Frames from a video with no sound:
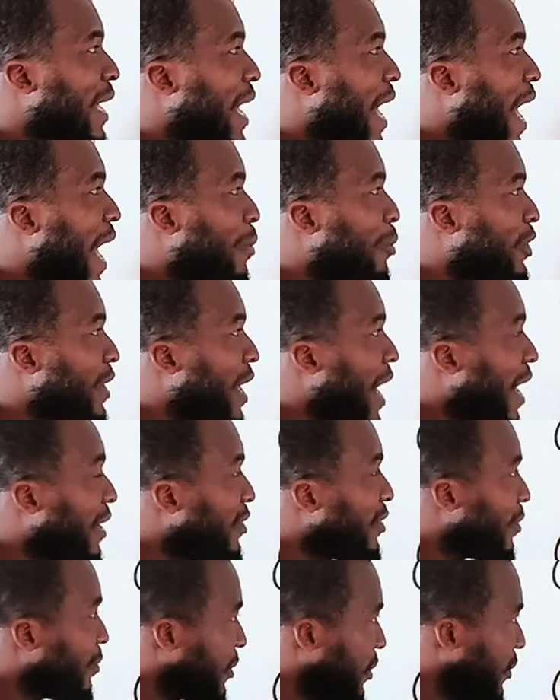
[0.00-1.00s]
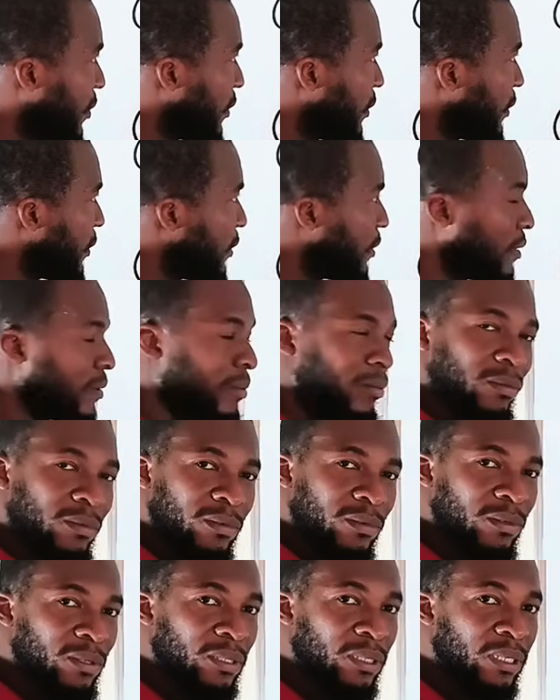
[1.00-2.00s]
carbon atoms?
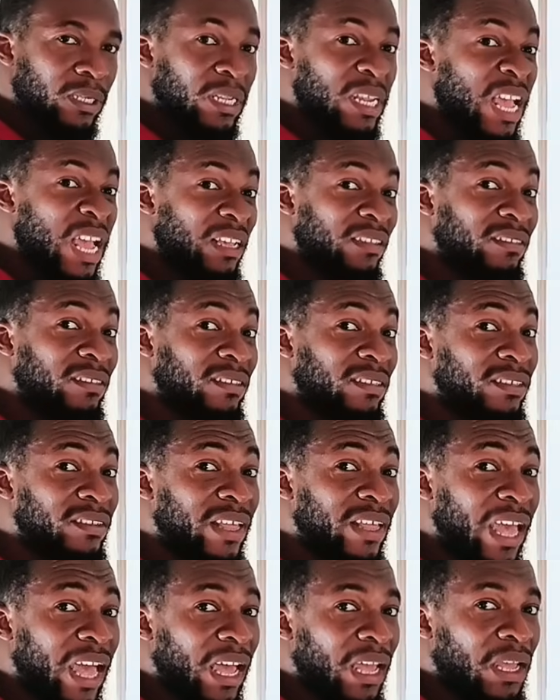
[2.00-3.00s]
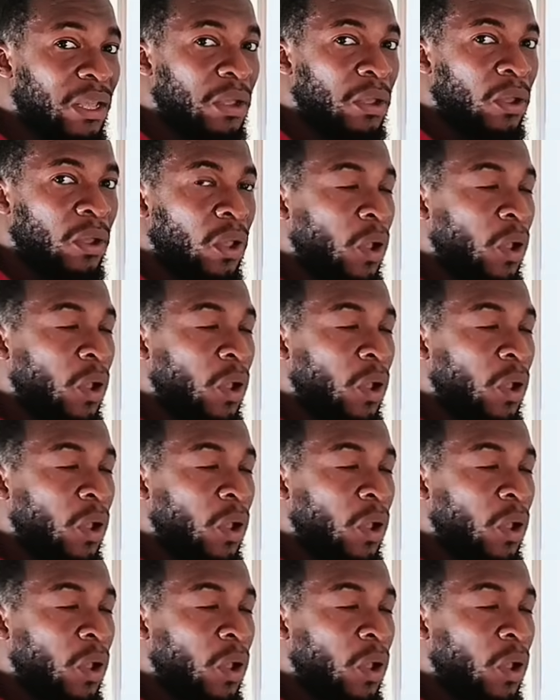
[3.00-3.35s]
They are still there,